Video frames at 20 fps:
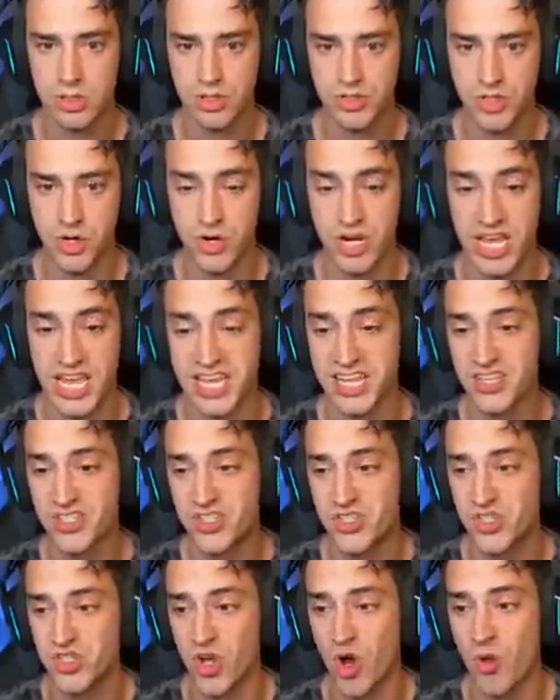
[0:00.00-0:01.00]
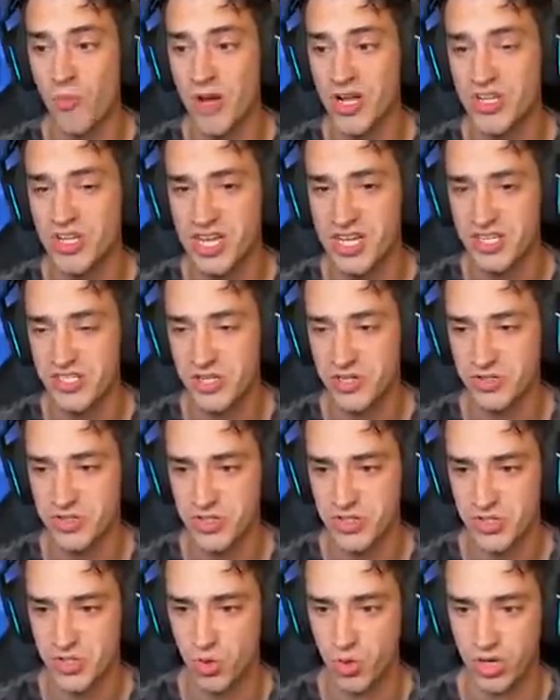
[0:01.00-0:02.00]
Dude, it is so much easier to
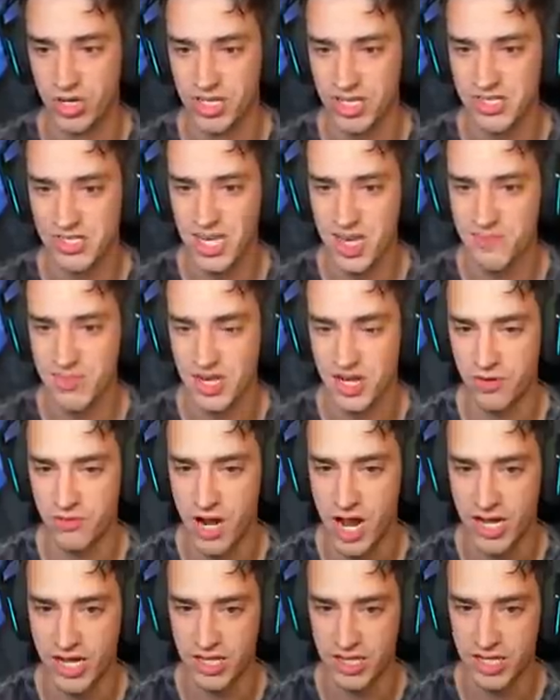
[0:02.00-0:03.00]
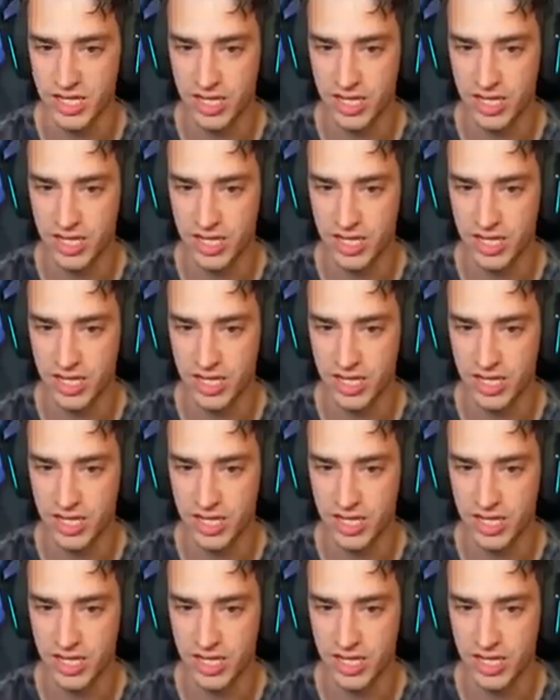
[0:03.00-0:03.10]
score in this game than in Rocket